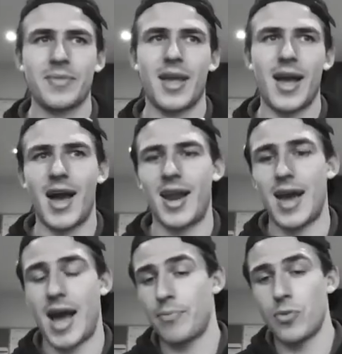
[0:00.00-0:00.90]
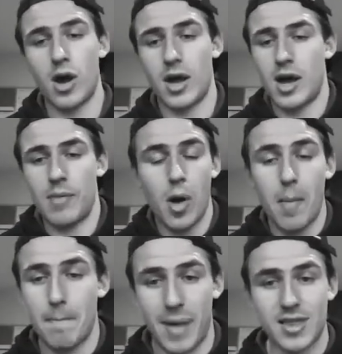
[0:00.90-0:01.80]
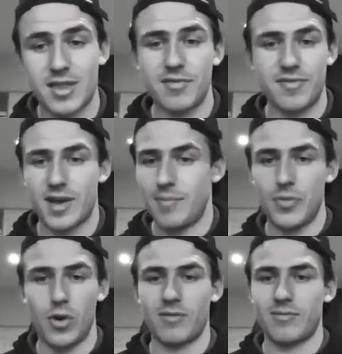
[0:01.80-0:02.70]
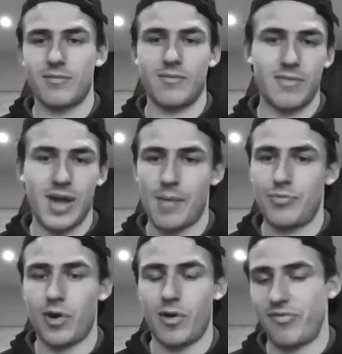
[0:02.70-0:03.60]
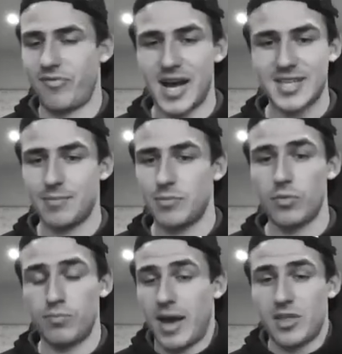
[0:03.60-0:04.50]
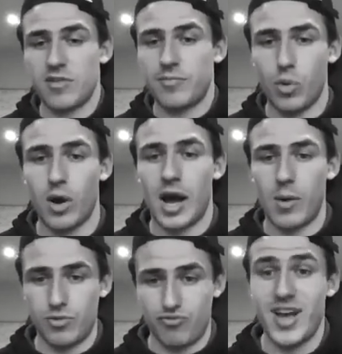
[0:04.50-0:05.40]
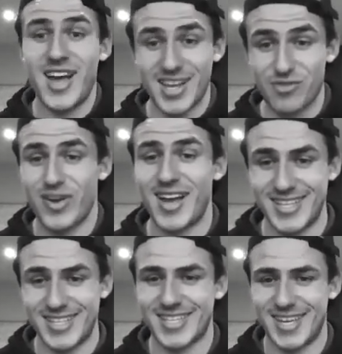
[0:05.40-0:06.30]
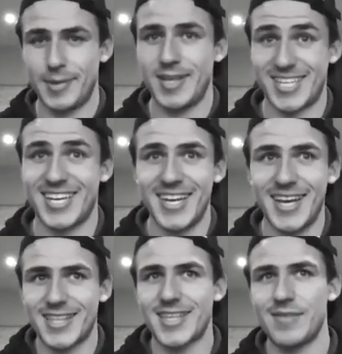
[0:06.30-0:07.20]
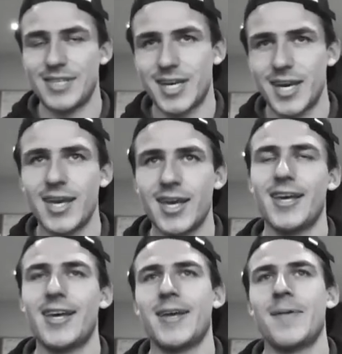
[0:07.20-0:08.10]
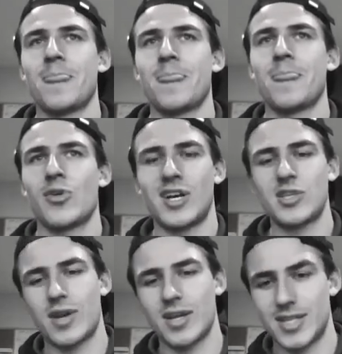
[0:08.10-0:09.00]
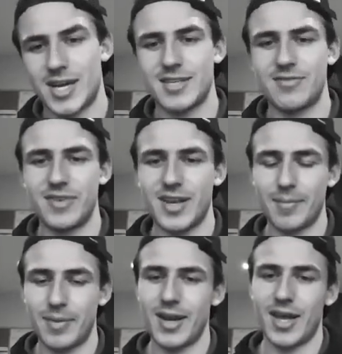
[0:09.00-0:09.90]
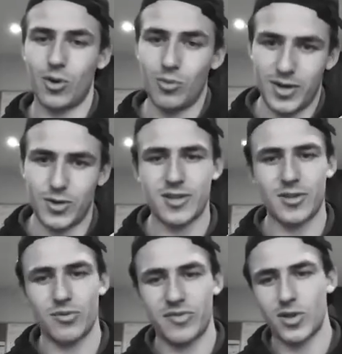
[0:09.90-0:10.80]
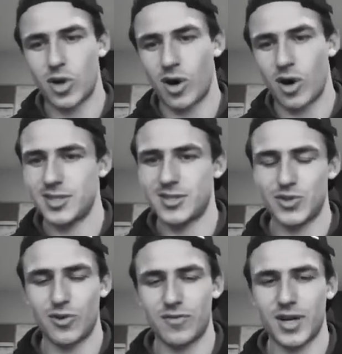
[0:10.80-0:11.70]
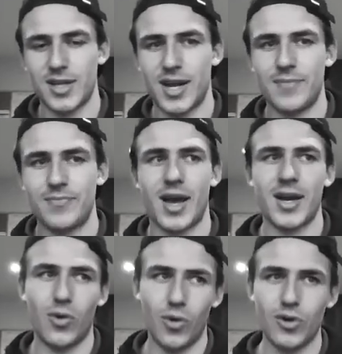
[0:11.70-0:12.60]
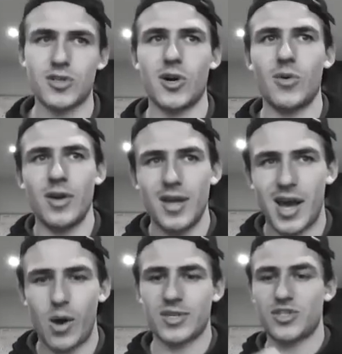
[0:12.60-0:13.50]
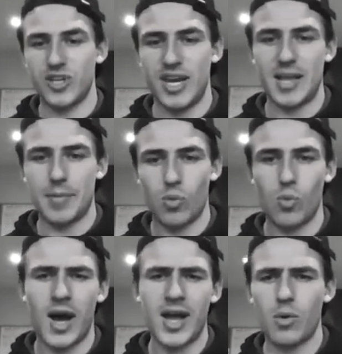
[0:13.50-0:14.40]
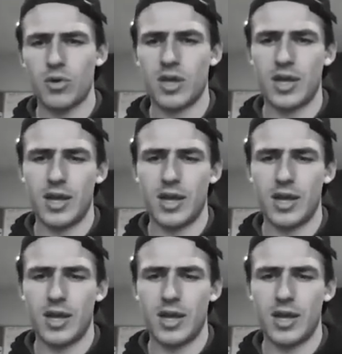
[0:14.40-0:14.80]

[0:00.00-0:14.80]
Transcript: And I'm not massive. I'm not fat. I'm not massive, but I was really skinny at 73. So that's when I started feeling a bit like, oh my God, I don't feel confident and stuff like that. And I was intrigued about why I was